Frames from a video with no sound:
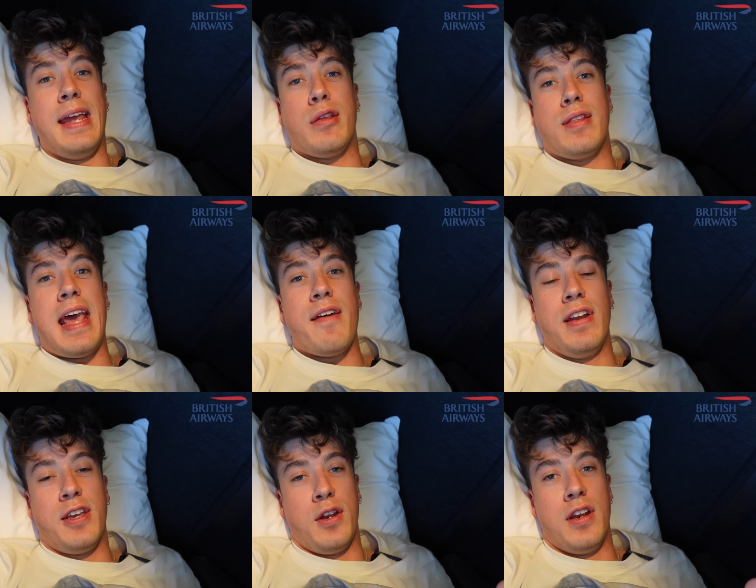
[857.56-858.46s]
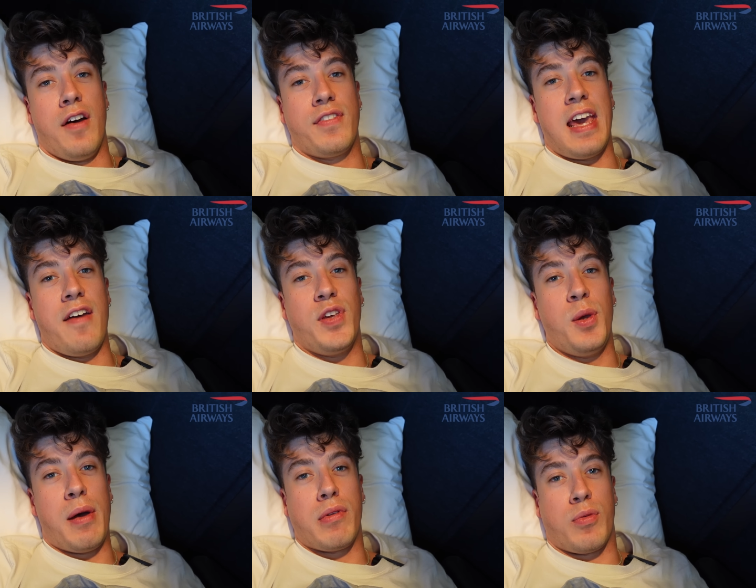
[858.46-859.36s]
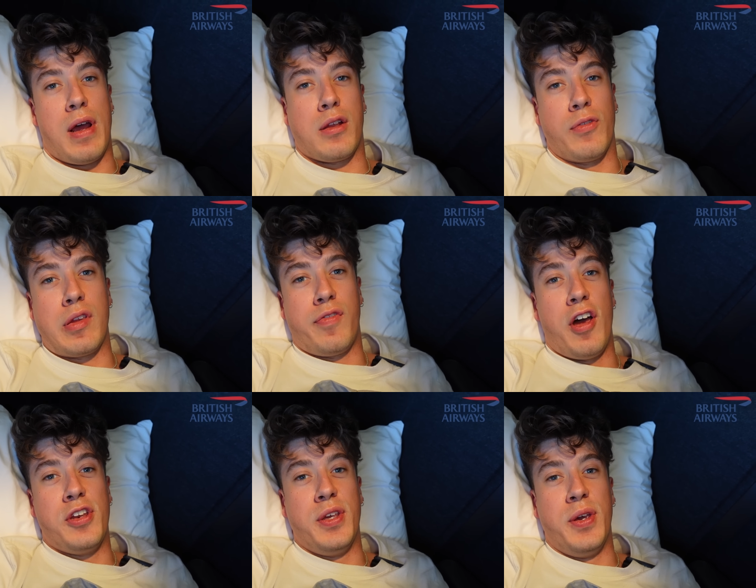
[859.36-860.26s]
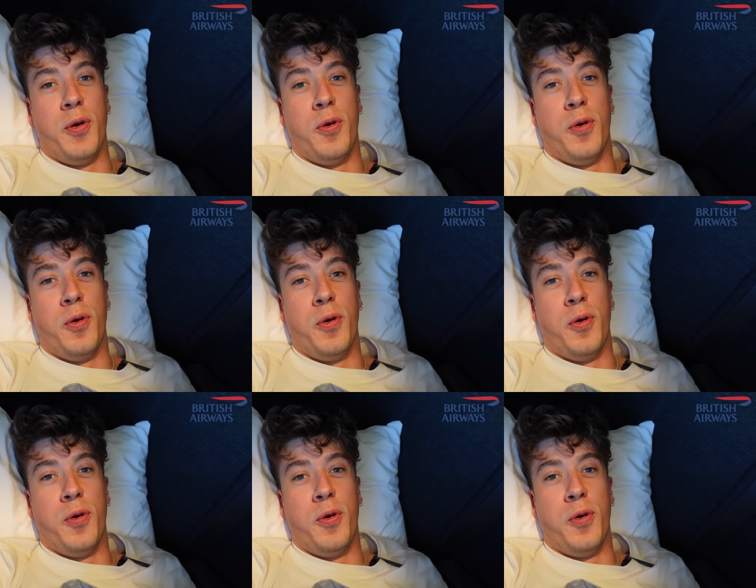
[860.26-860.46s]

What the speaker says: it's definitely good enough to get a few hours rest on this flight to New